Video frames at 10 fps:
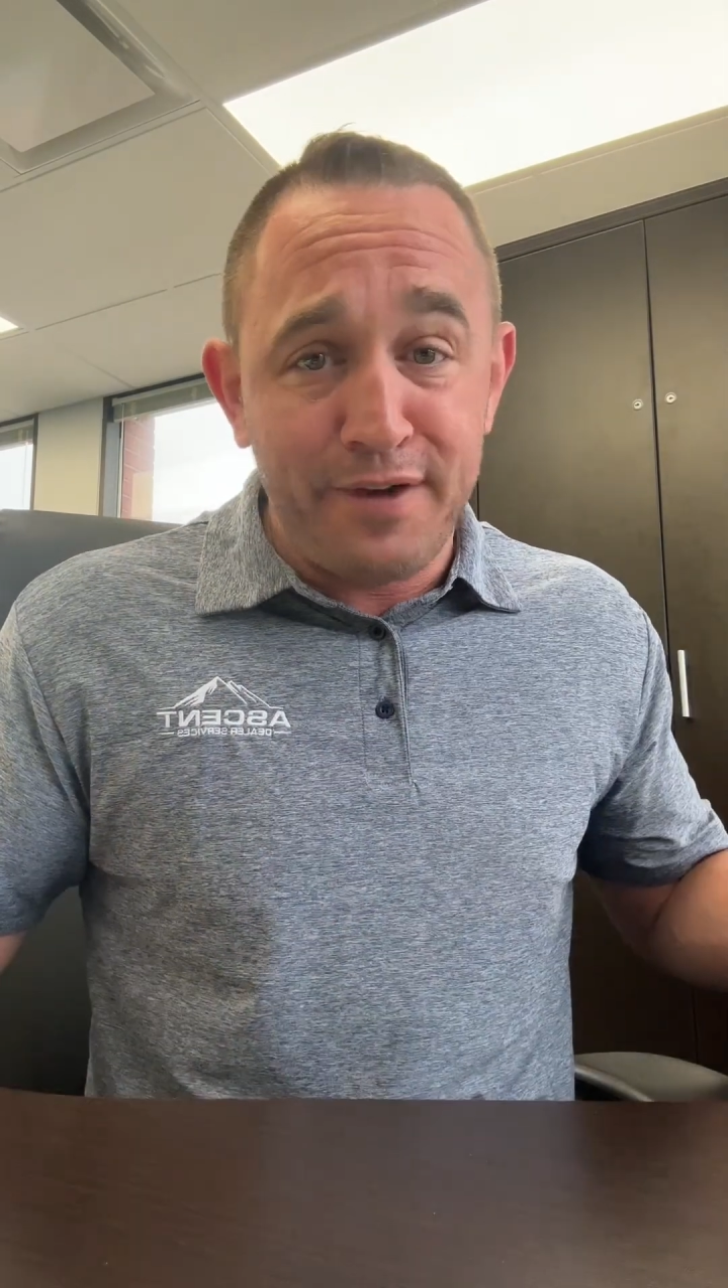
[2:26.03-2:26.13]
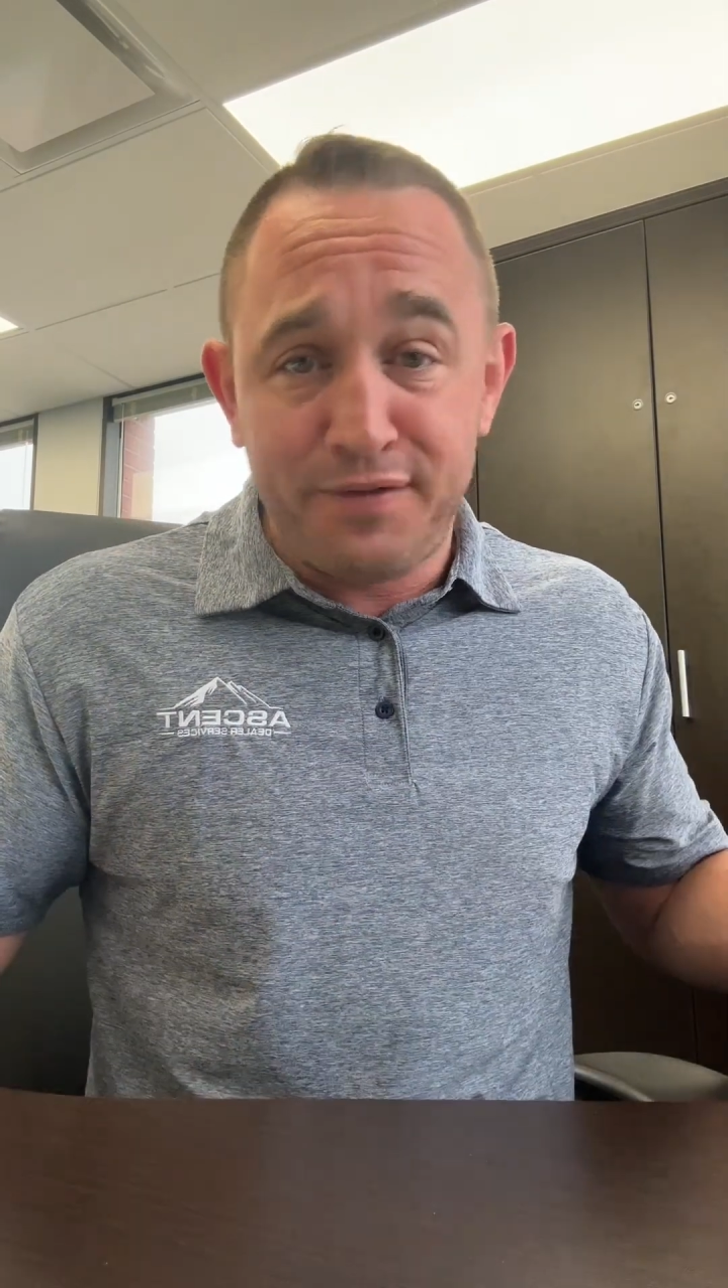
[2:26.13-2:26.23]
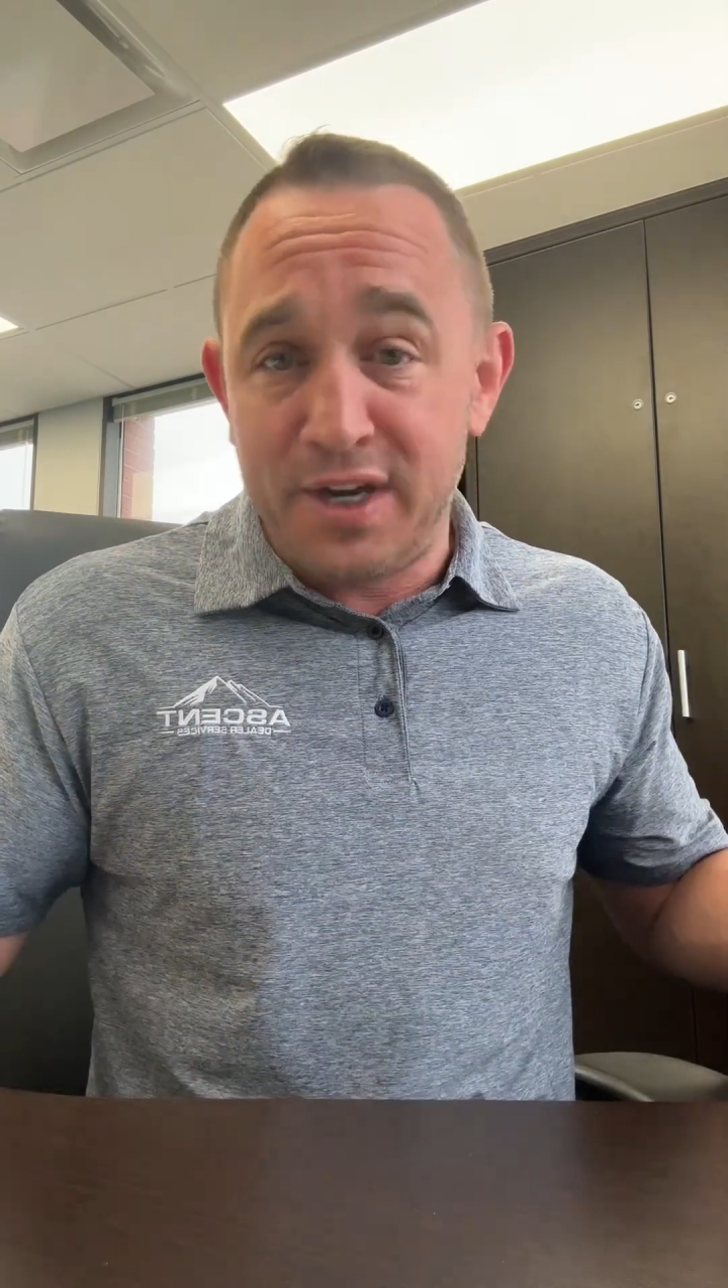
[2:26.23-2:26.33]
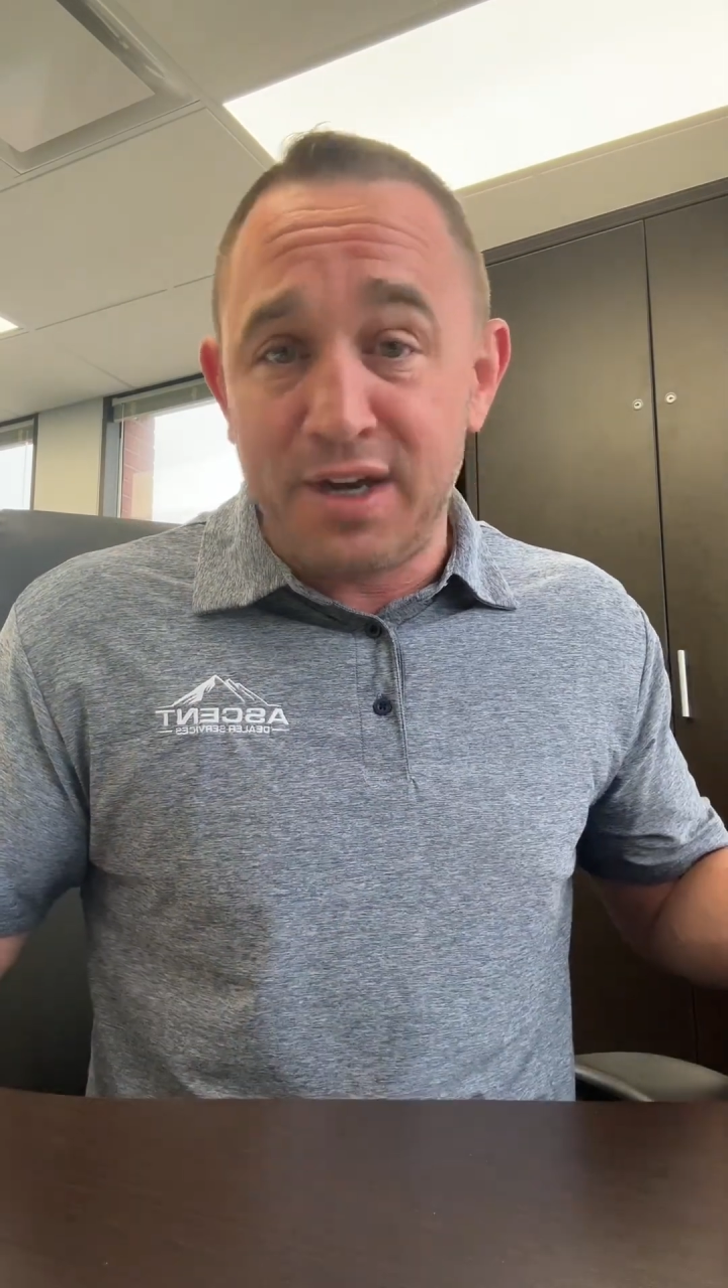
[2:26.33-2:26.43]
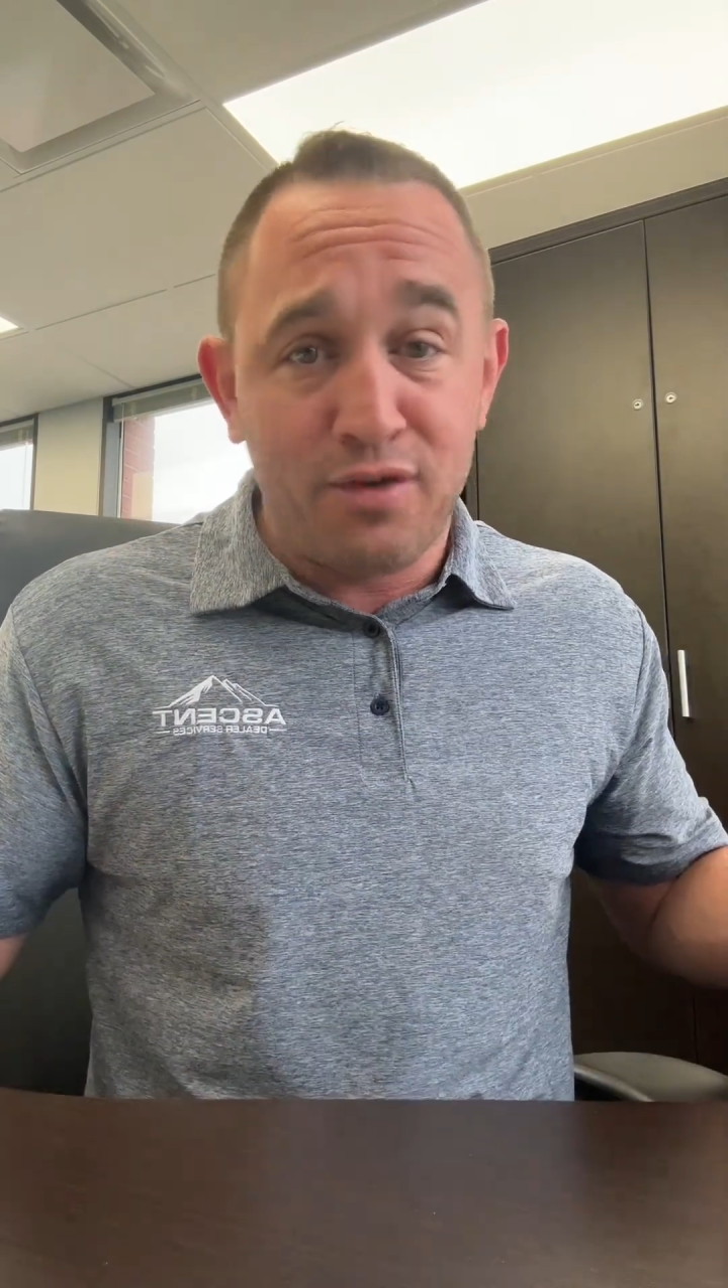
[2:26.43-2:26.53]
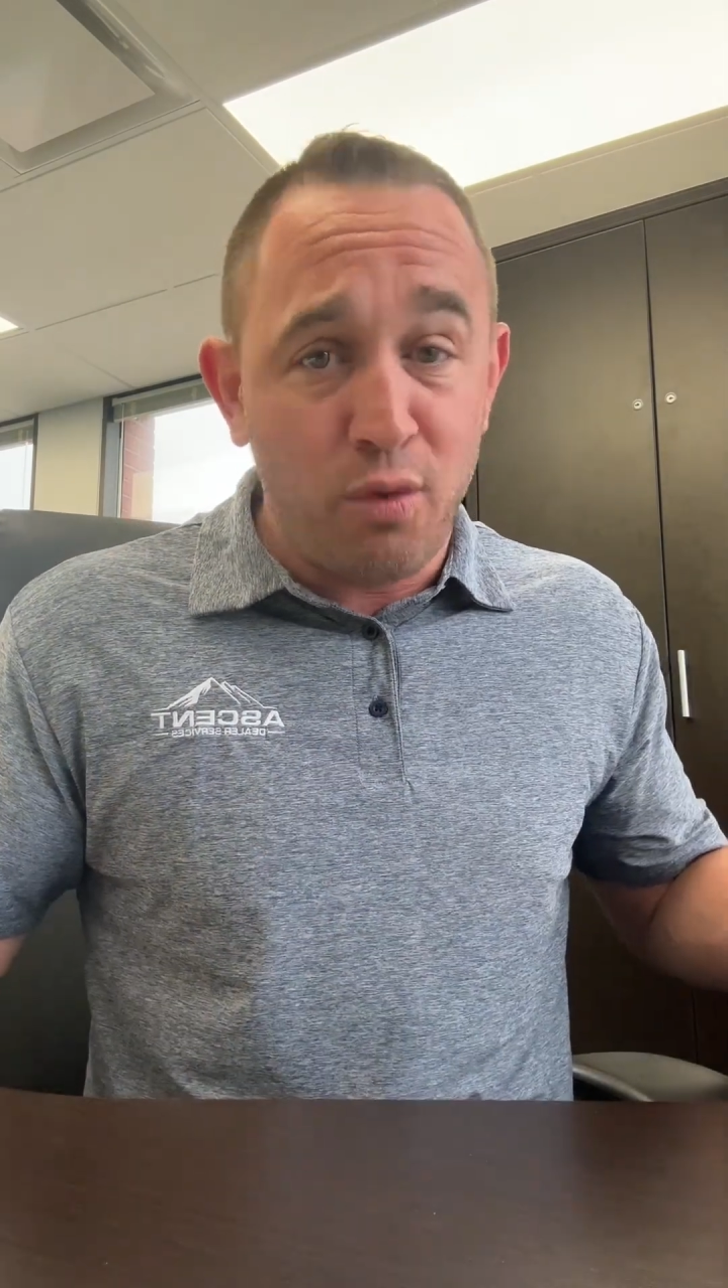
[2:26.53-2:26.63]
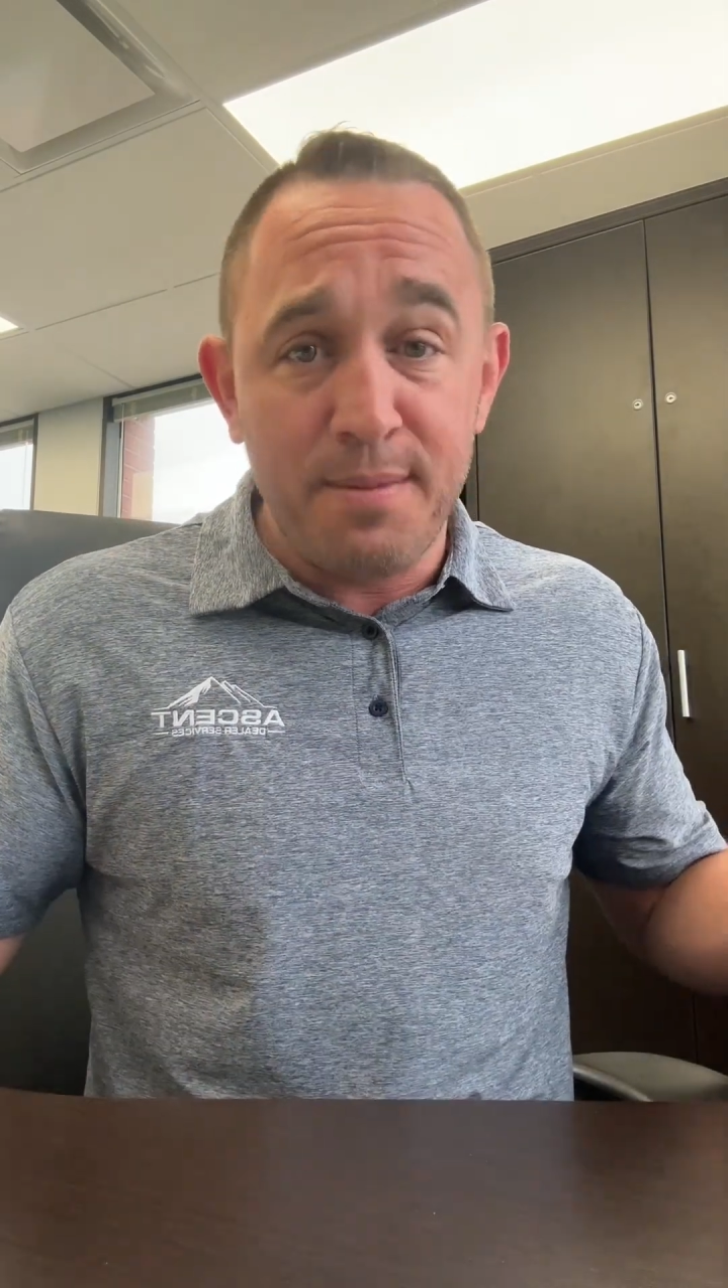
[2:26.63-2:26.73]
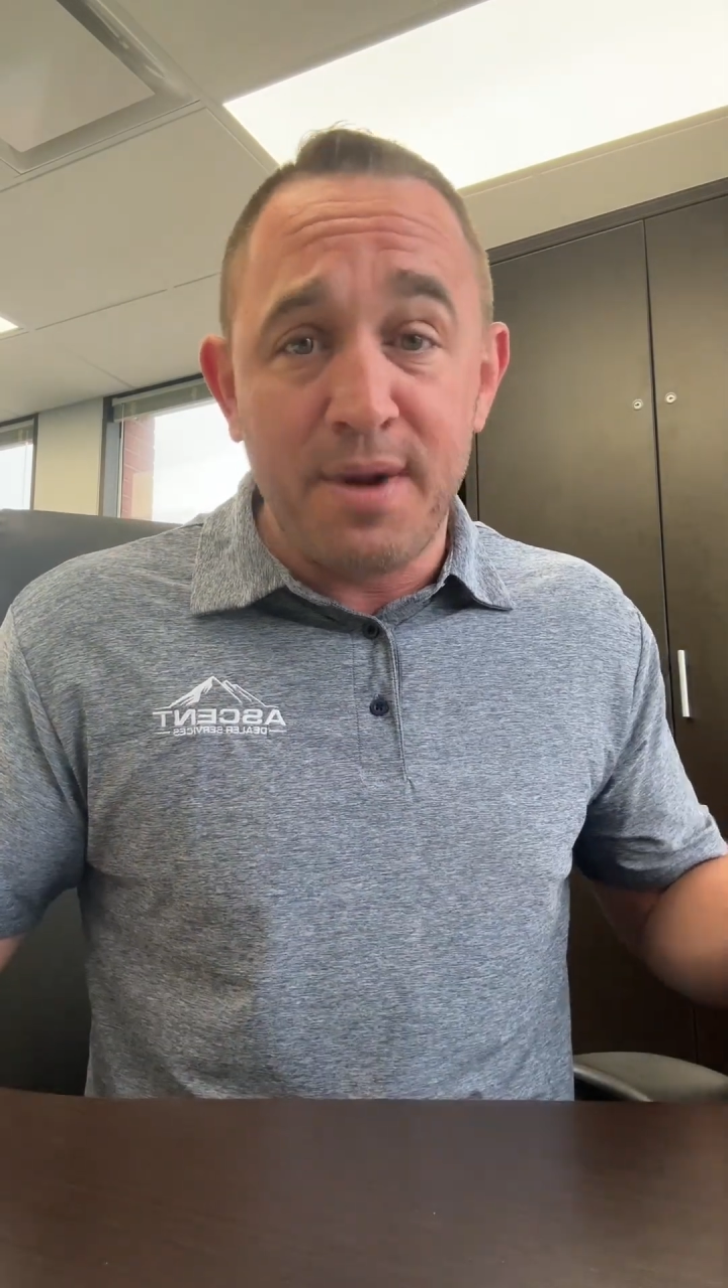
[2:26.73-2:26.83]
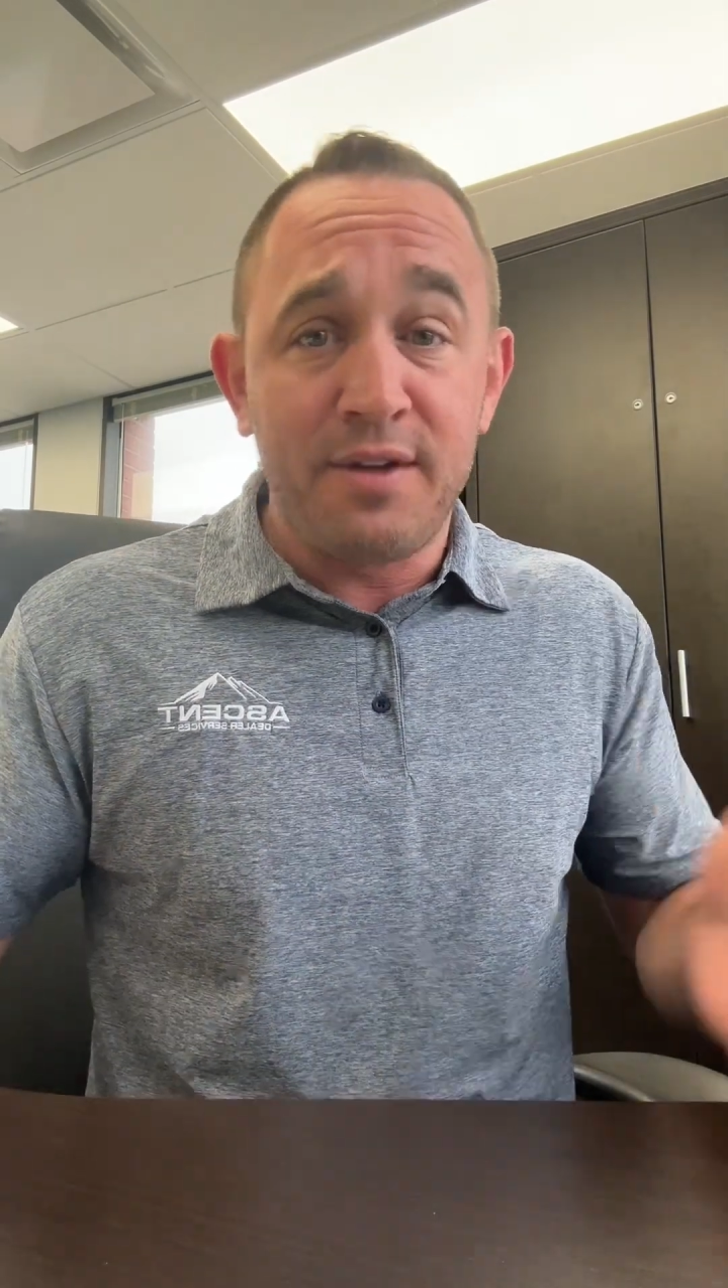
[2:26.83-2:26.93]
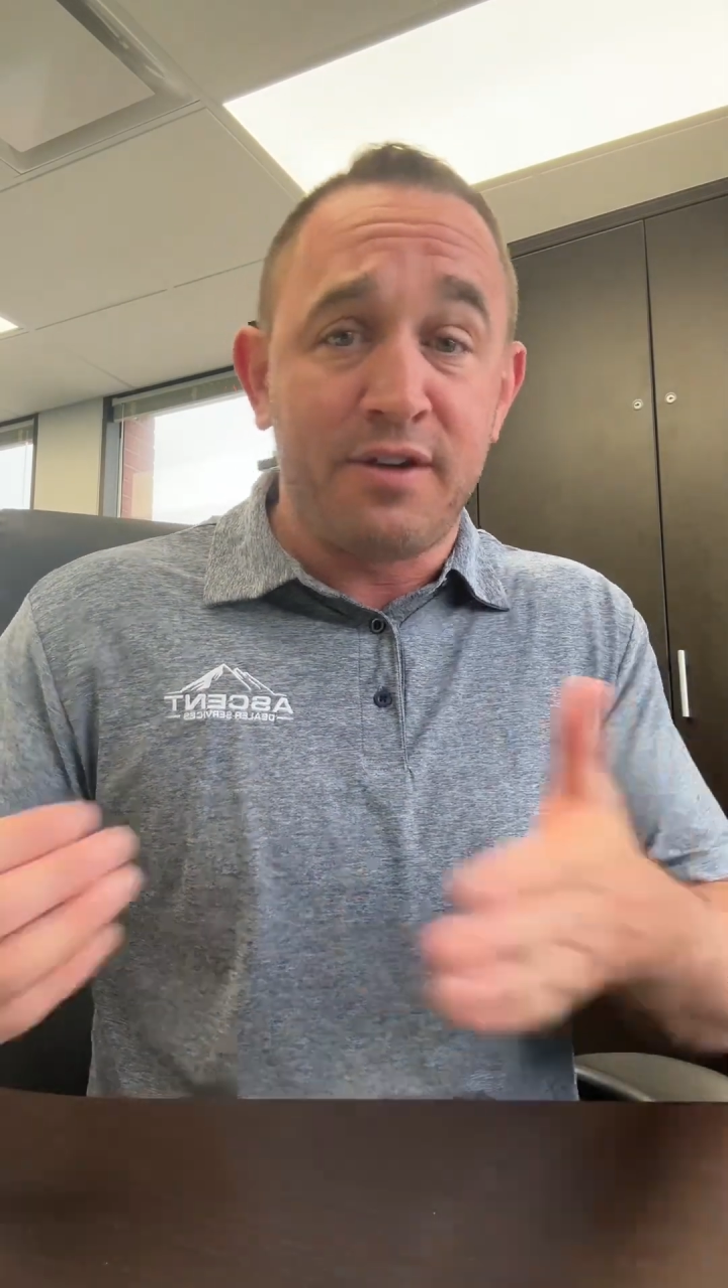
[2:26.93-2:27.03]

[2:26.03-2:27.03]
15 to 20 minutes